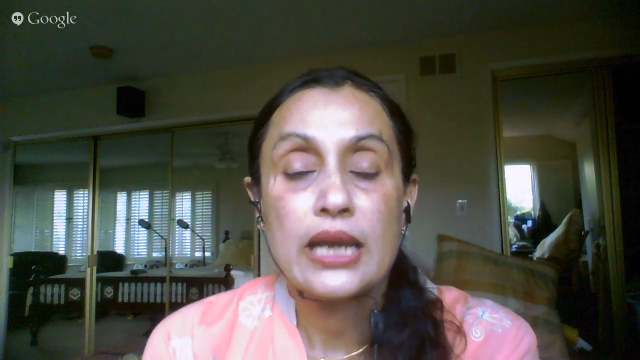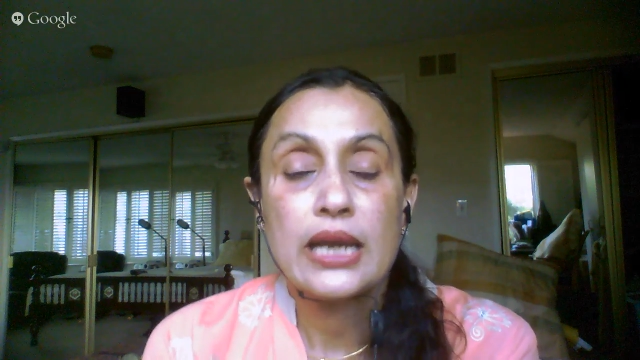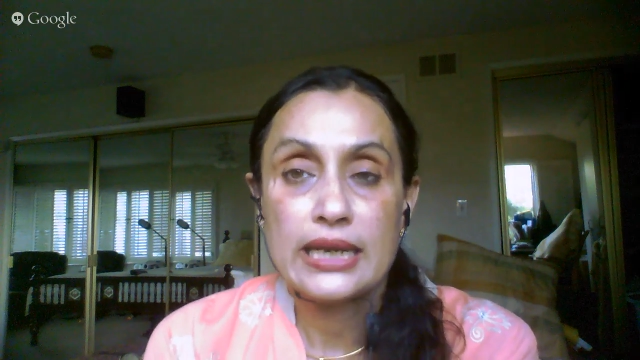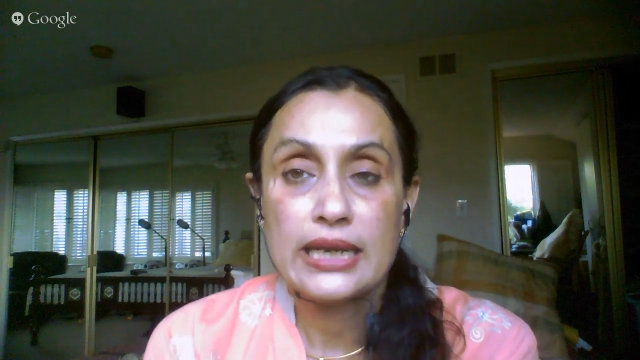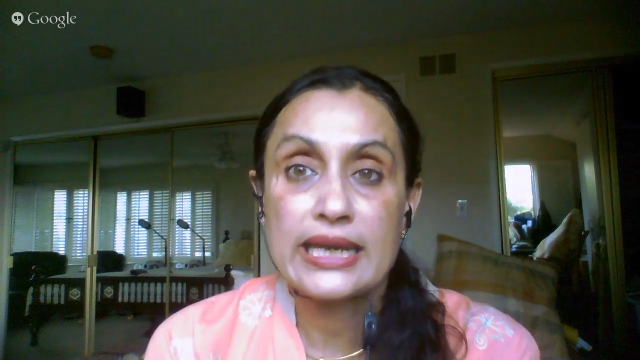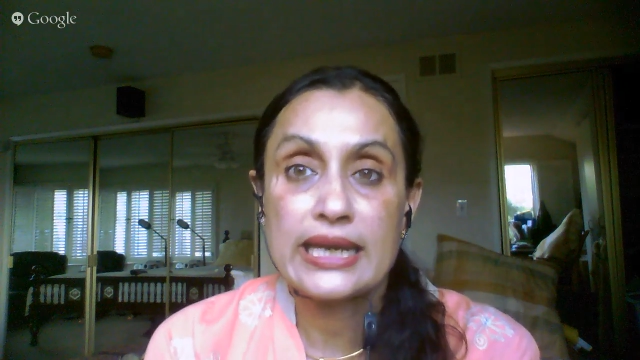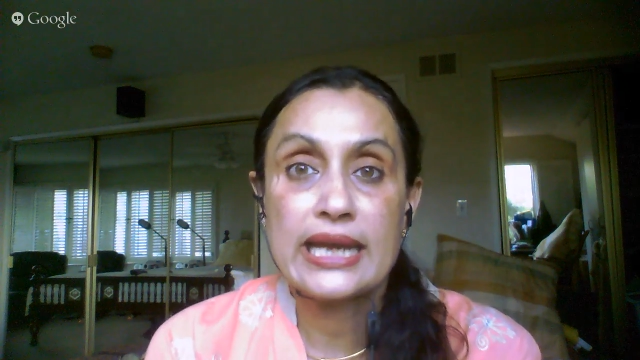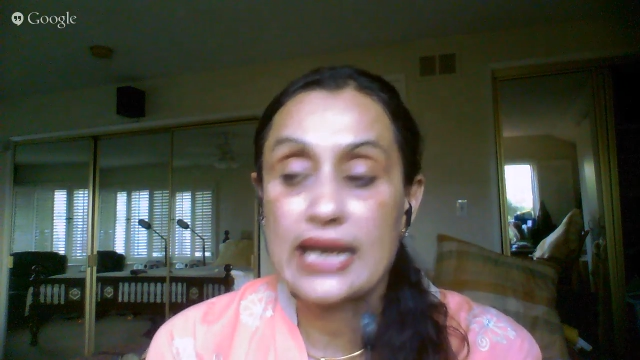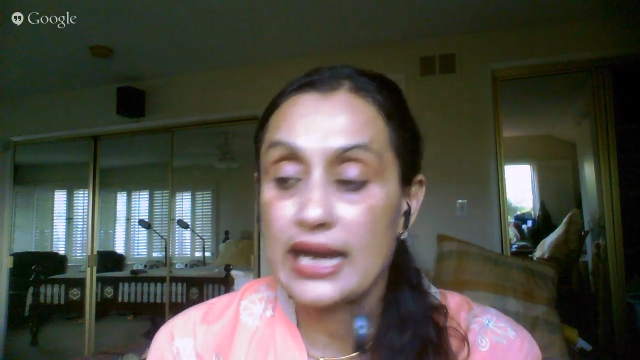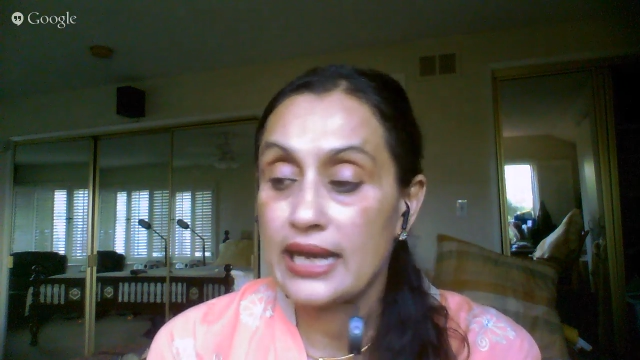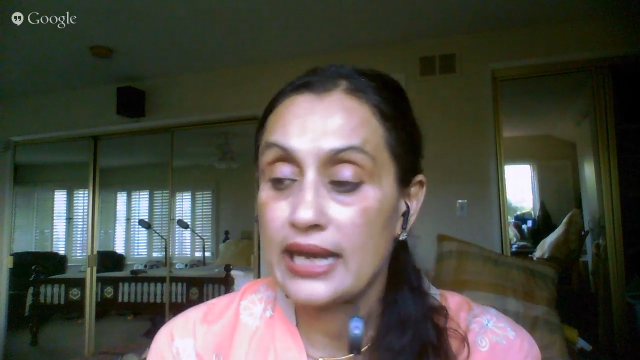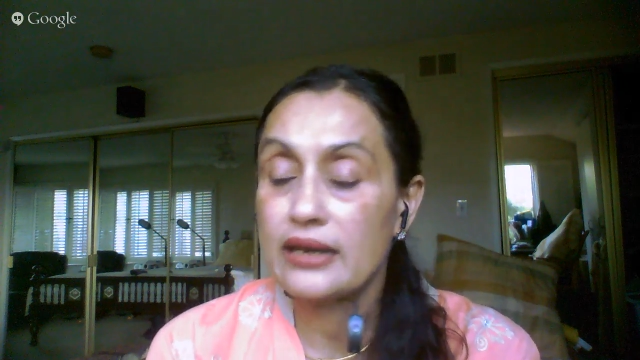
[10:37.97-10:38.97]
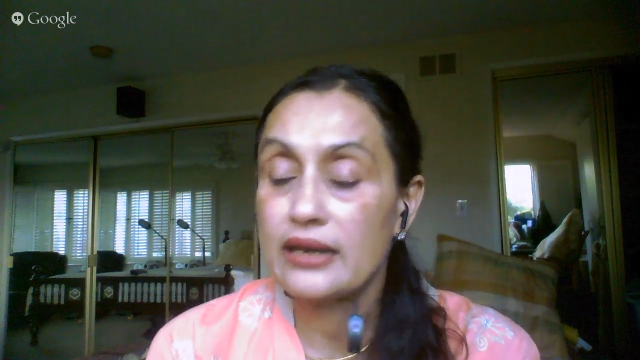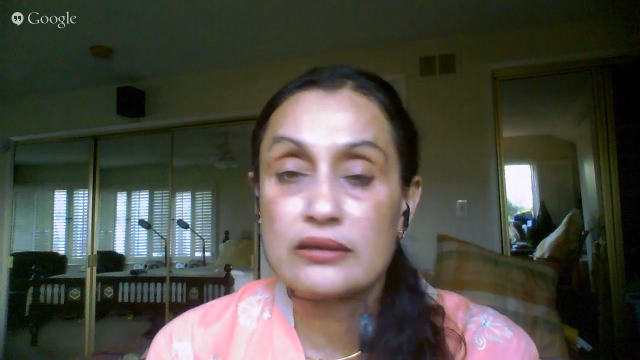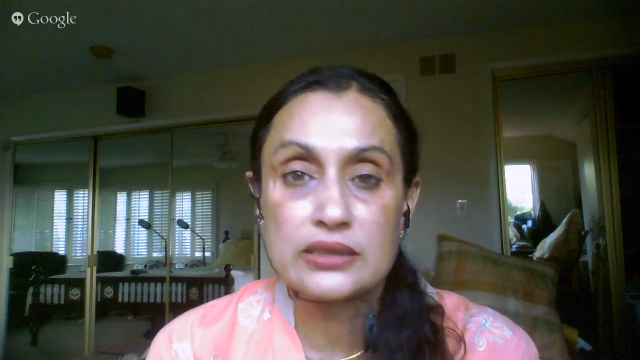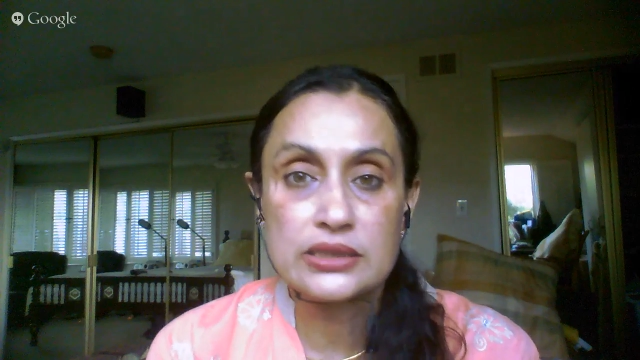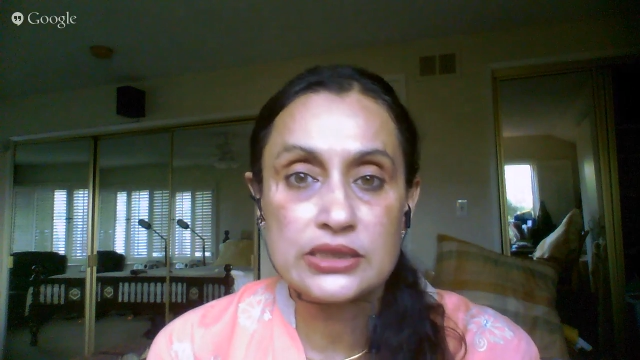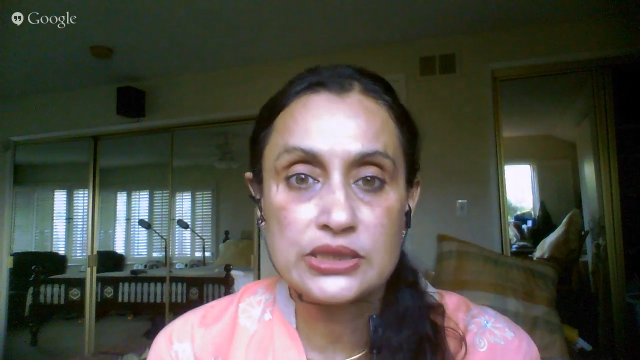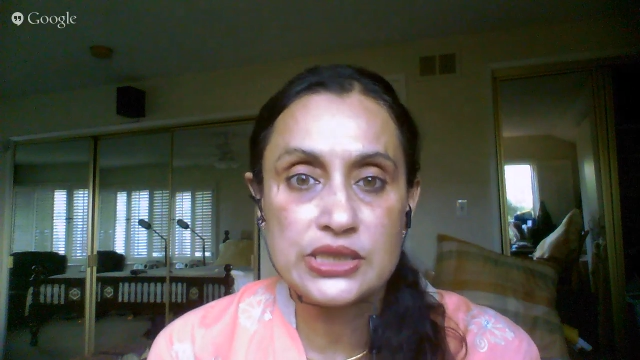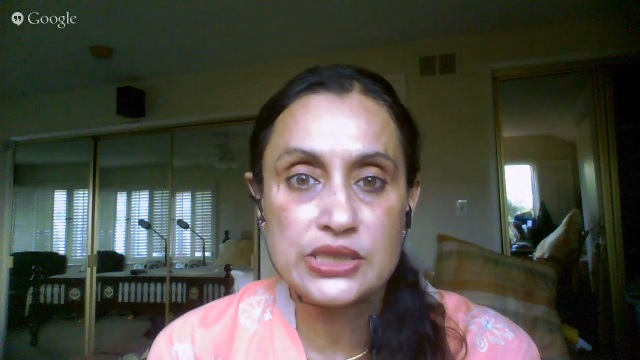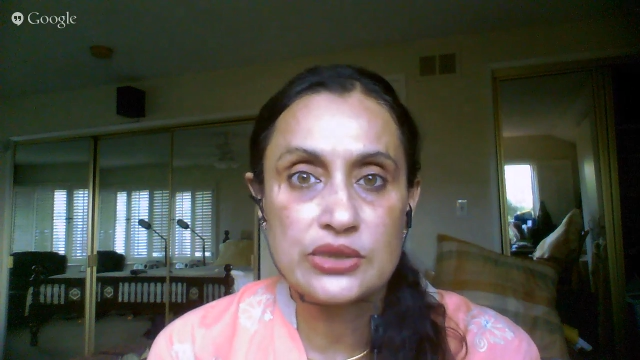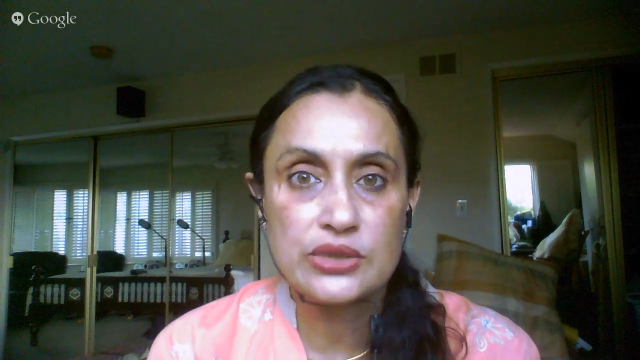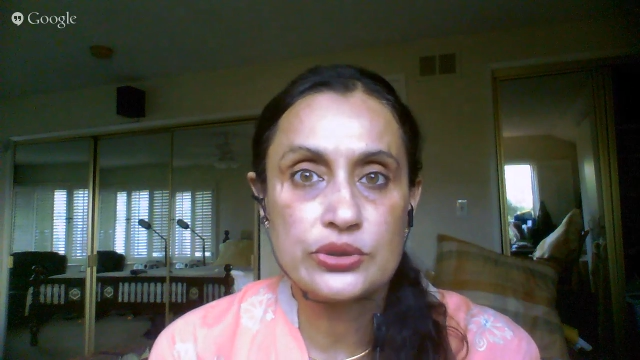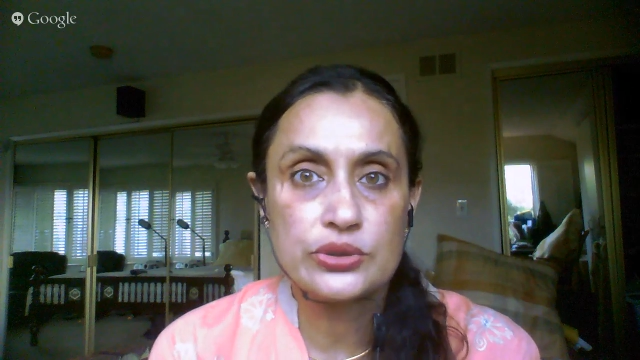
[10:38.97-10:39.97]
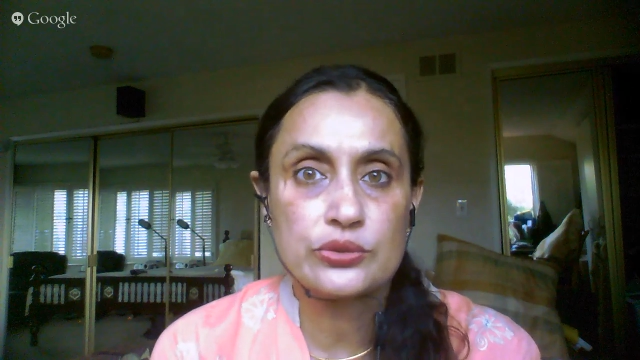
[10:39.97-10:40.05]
And again, I urge you